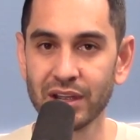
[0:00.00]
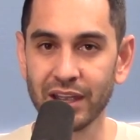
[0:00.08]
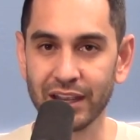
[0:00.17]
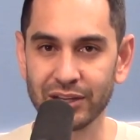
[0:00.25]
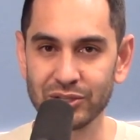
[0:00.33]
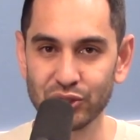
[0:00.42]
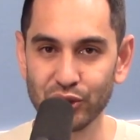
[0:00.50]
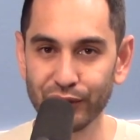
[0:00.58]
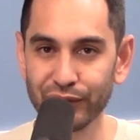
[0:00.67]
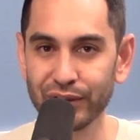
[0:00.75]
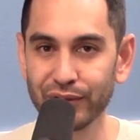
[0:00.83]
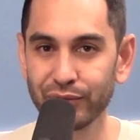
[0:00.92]
a
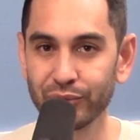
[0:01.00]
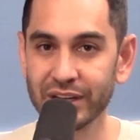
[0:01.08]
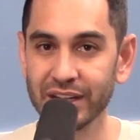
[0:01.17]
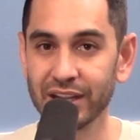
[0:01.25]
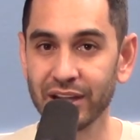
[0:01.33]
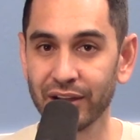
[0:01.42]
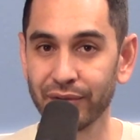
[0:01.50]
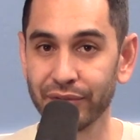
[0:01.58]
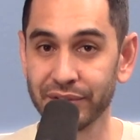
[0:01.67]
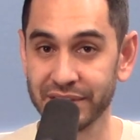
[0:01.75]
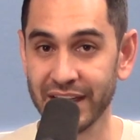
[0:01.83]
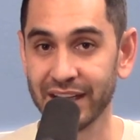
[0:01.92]
conservative reading of
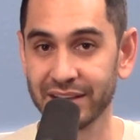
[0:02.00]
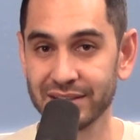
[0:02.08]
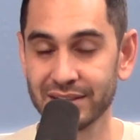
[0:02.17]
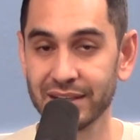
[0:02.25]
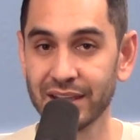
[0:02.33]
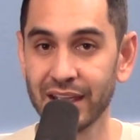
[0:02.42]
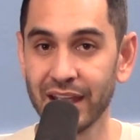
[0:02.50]
the text